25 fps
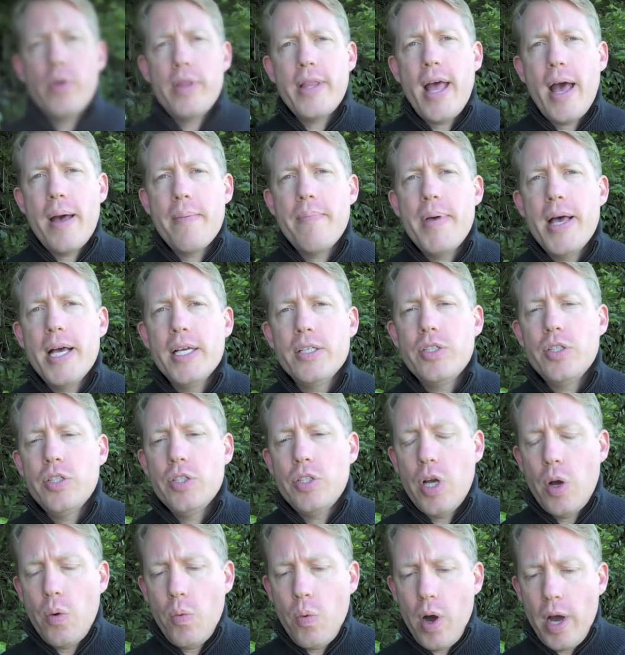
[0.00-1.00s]
that
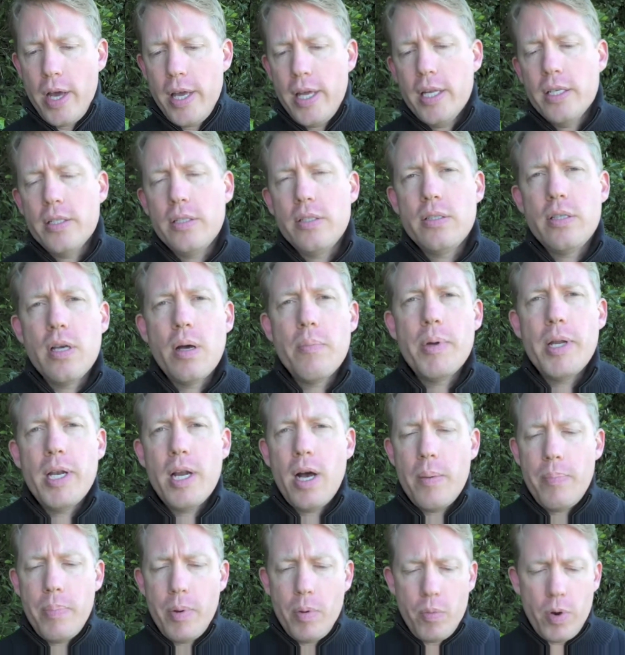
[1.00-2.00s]
message, I want you to sum it
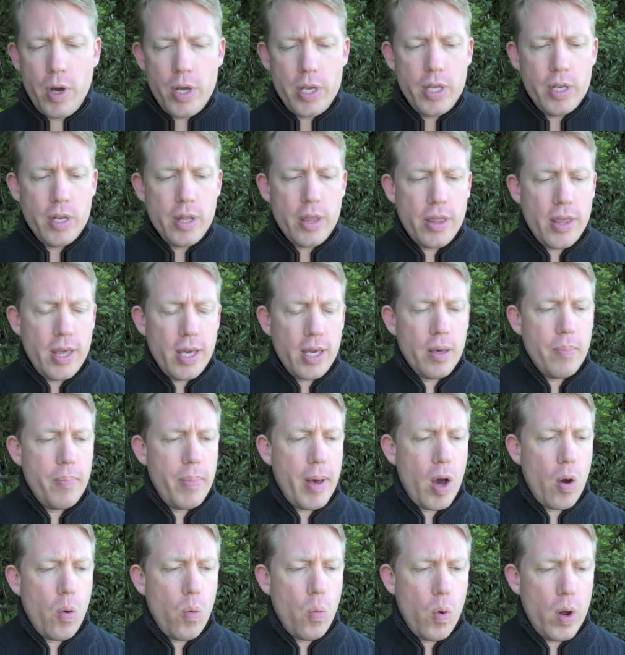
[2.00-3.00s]
up. I want you to think
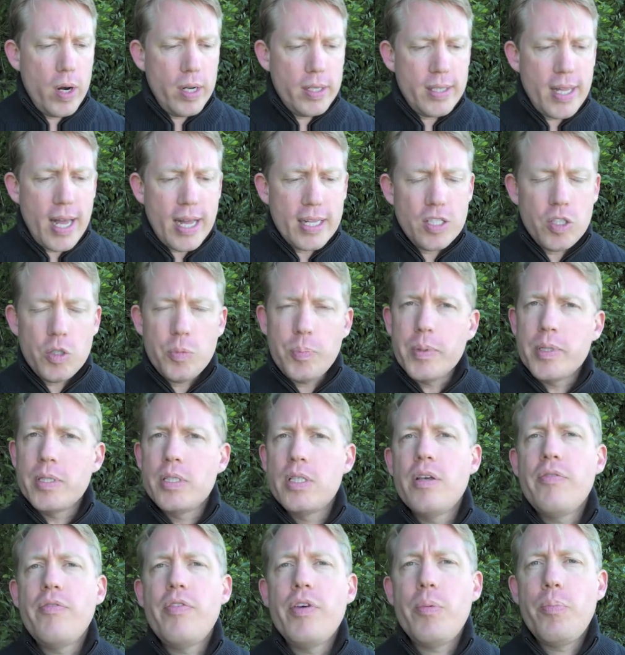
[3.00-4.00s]
about what is that
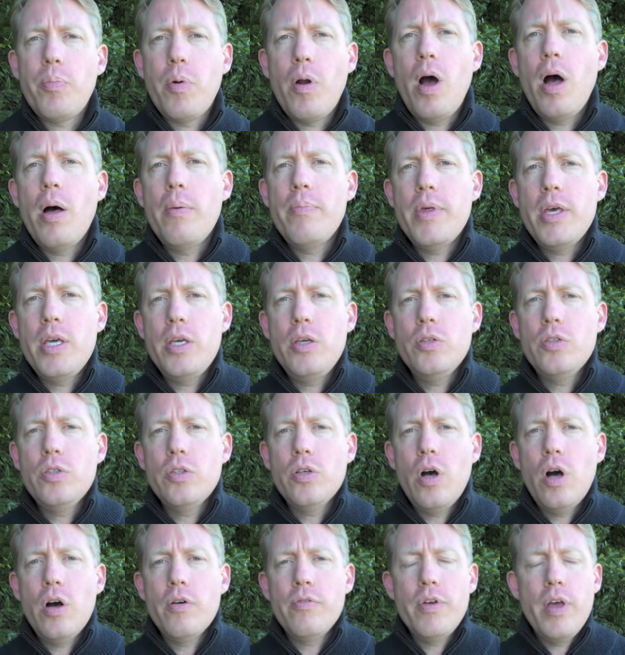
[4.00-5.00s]
specific problem that you
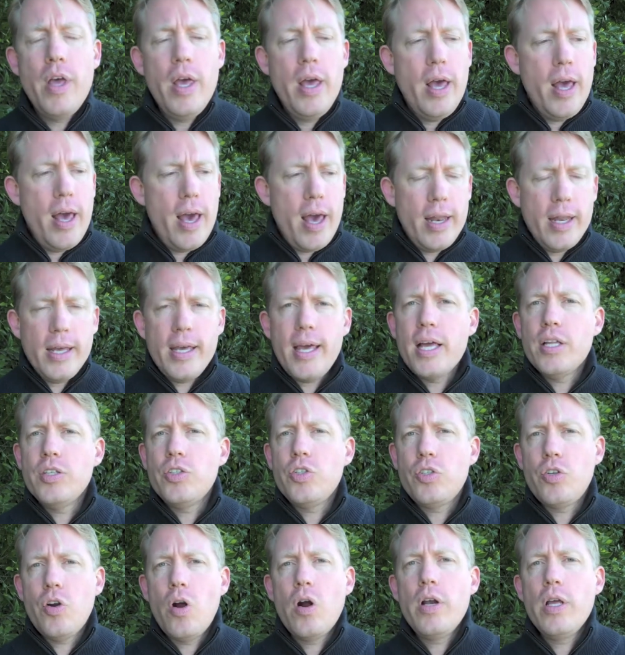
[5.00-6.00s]
solve. And again,
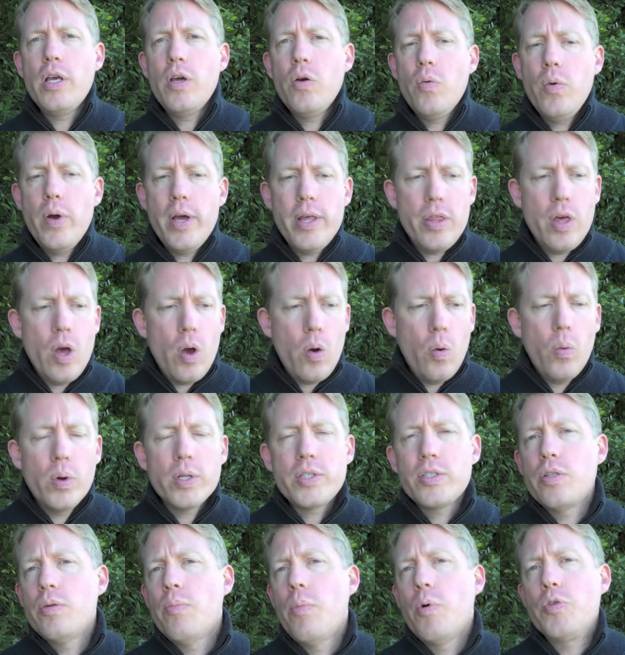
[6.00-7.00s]
starting with
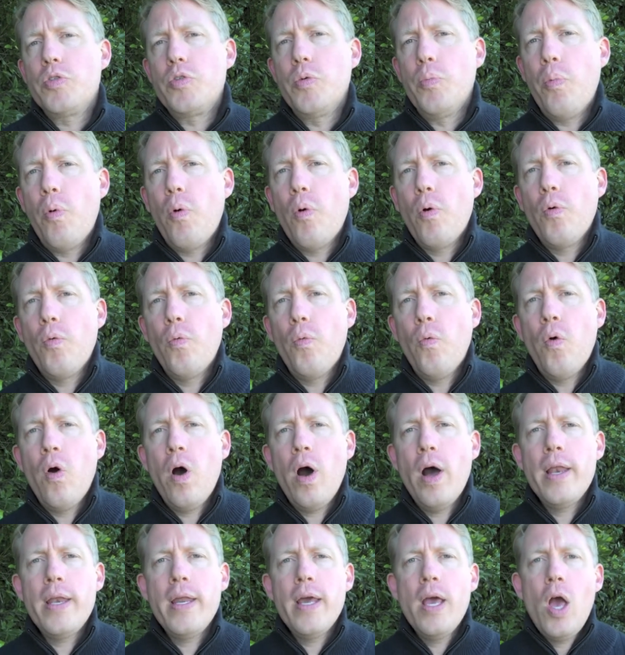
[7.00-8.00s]
what's the most important
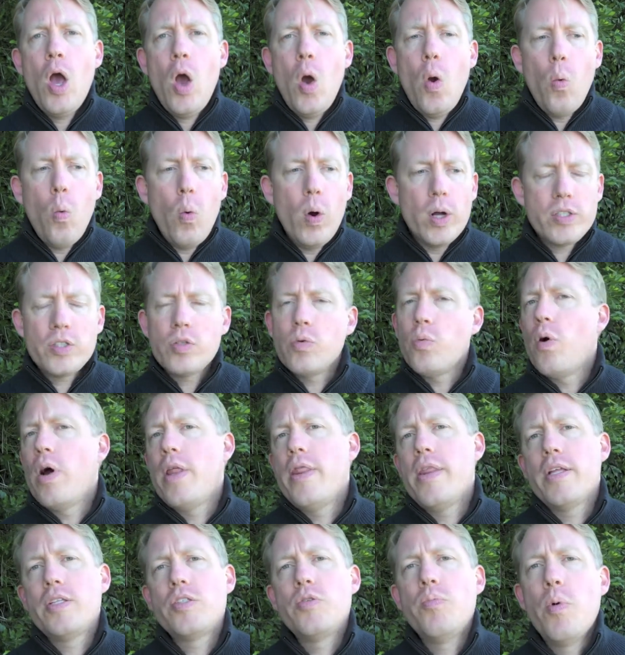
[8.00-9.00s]
one, what's the
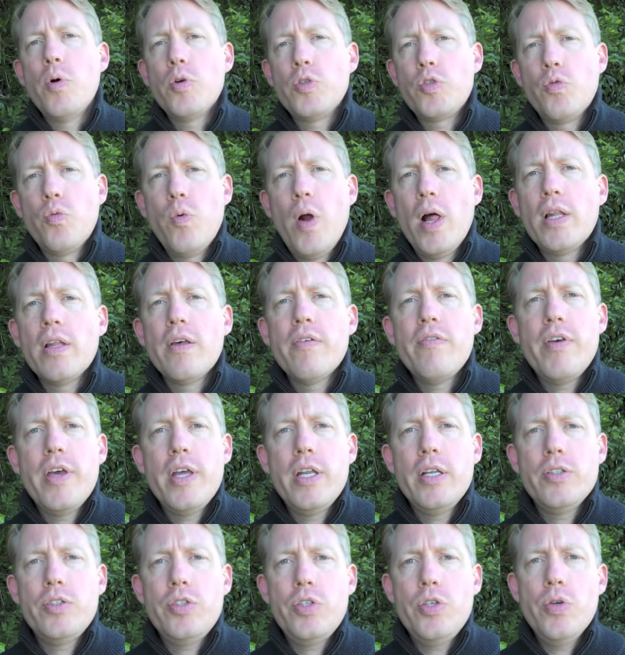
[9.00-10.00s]
one that's most
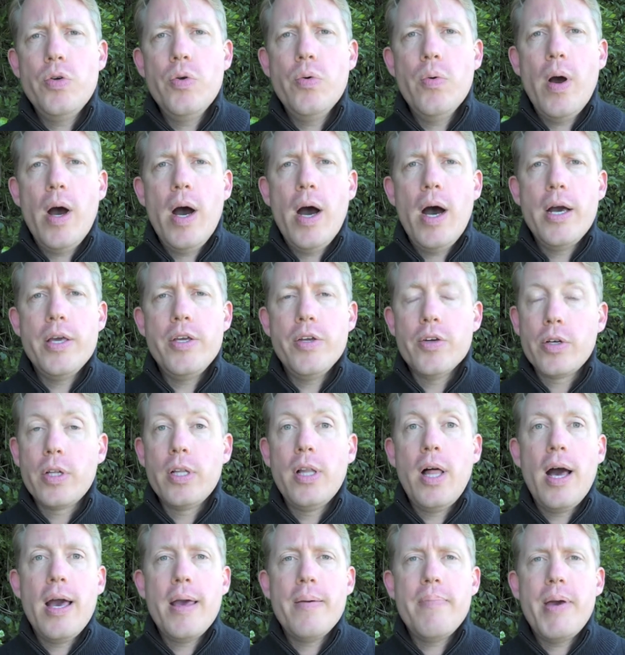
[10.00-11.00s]
relevant to your
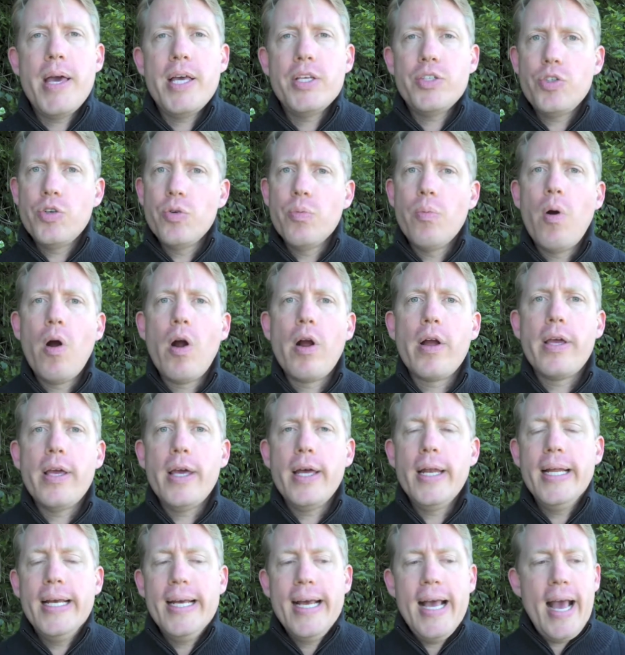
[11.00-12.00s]
client base, your
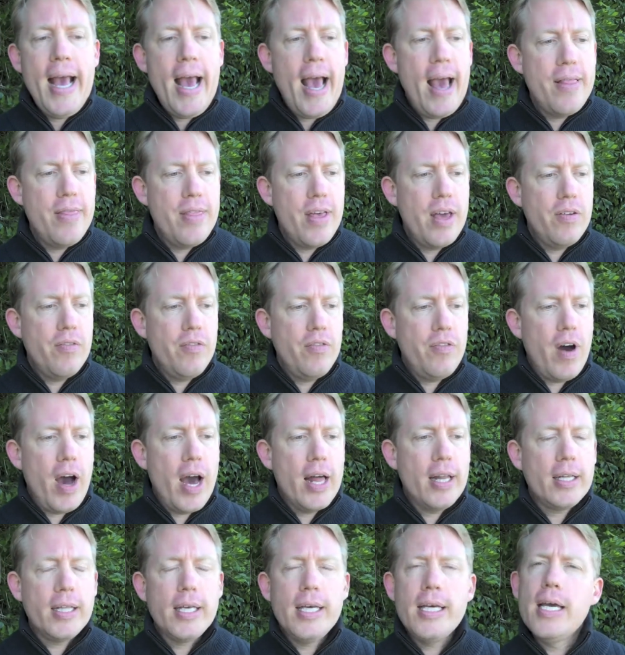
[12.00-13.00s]
market, and then
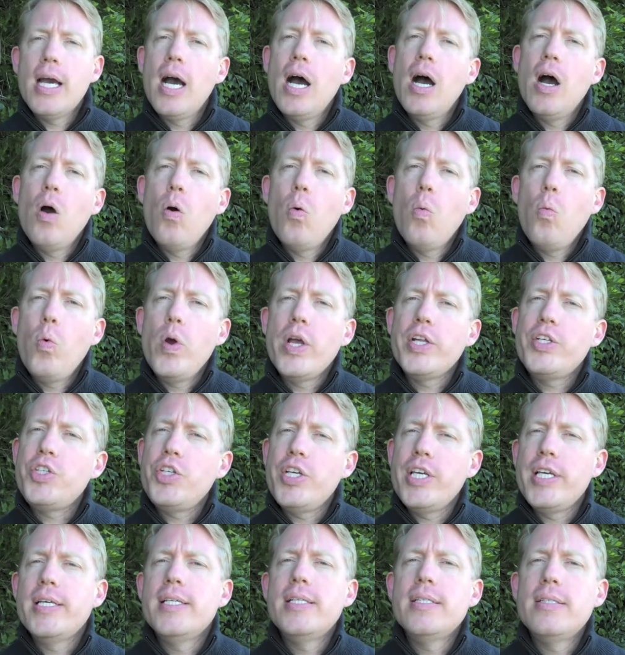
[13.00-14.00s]
finally, which
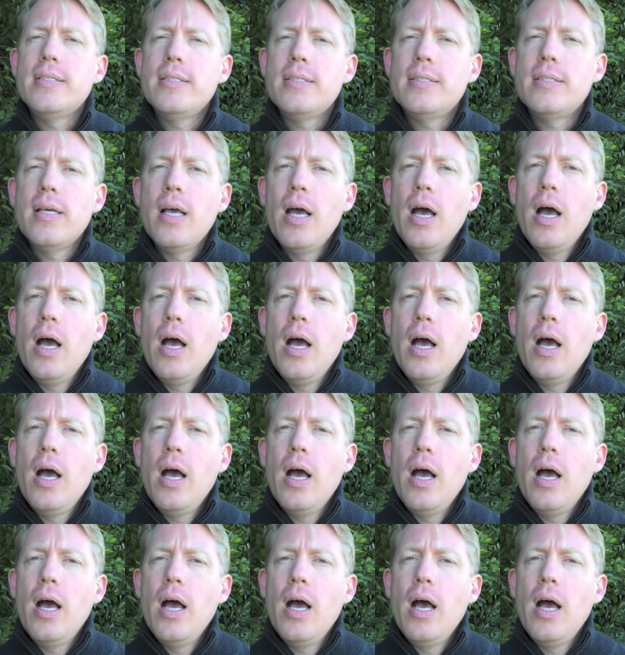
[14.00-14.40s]
is